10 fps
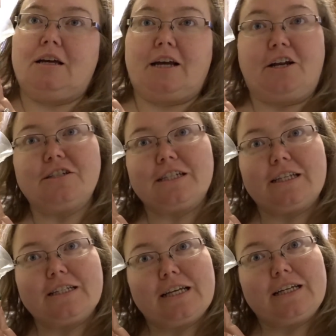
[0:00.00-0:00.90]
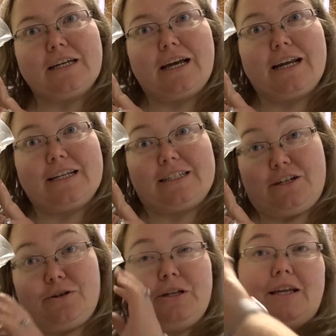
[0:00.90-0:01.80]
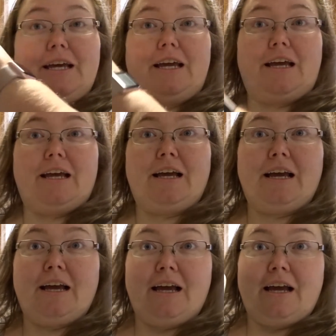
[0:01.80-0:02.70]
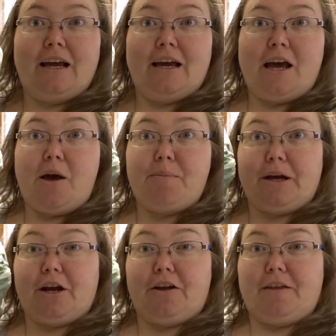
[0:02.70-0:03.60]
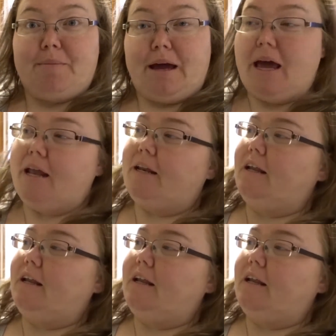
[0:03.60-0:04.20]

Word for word: Can y'all see this thing? It is literally bigger than my head.